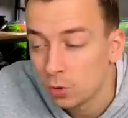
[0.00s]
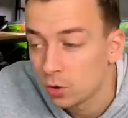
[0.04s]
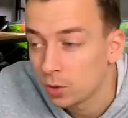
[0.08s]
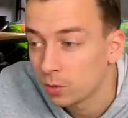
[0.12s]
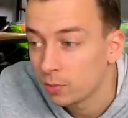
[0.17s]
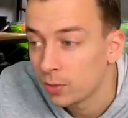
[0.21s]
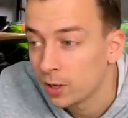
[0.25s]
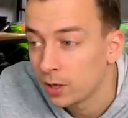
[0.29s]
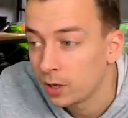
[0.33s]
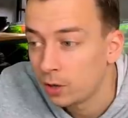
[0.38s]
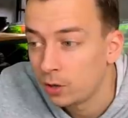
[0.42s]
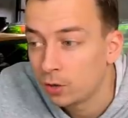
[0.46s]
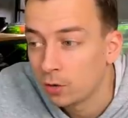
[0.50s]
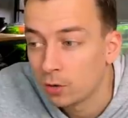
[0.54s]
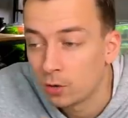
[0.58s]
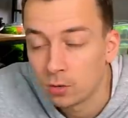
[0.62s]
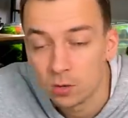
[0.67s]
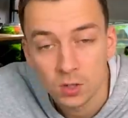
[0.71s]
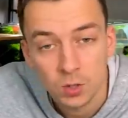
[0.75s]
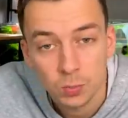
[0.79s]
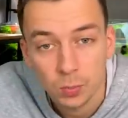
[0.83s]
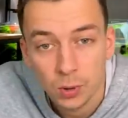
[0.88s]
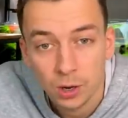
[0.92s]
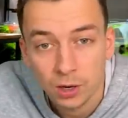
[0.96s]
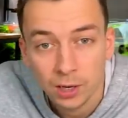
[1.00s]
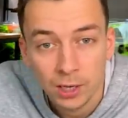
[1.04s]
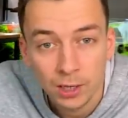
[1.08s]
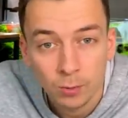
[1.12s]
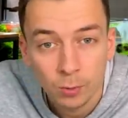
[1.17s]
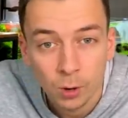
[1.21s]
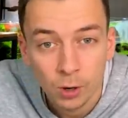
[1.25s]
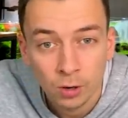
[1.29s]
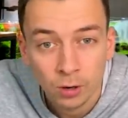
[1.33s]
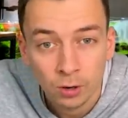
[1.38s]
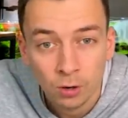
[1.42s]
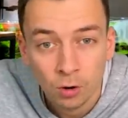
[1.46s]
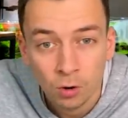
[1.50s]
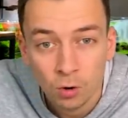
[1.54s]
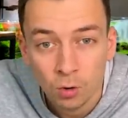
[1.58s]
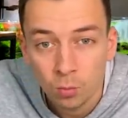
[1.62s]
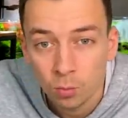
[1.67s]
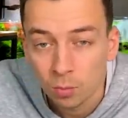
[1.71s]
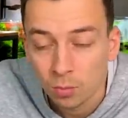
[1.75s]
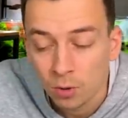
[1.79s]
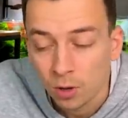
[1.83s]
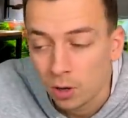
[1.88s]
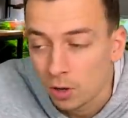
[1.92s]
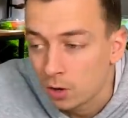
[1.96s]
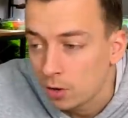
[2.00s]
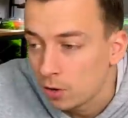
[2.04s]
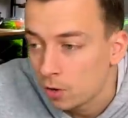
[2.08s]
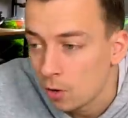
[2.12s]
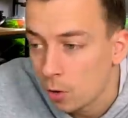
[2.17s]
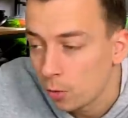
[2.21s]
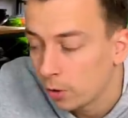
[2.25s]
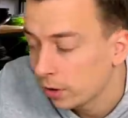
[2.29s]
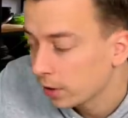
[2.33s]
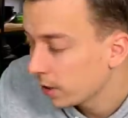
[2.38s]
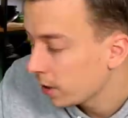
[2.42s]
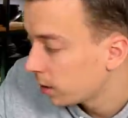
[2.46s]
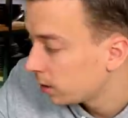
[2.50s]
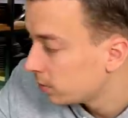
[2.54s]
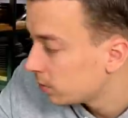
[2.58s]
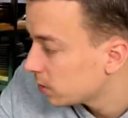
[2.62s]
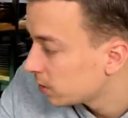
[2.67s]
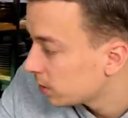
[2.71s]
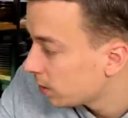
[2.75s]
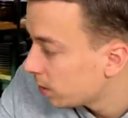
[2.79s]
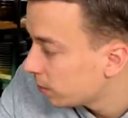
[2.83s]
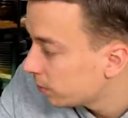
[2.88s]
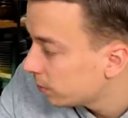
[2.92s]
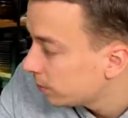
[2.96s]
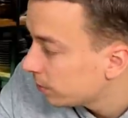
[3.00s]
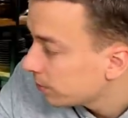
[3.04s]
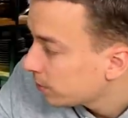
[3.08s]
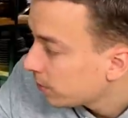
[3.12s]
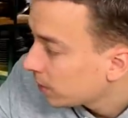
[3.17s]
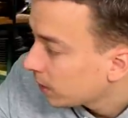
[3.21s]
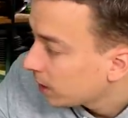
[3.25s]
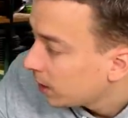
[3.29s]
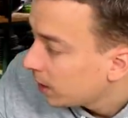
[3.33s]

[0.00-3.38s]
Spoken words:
can make your own sparkling water at home, all that kind of stuff.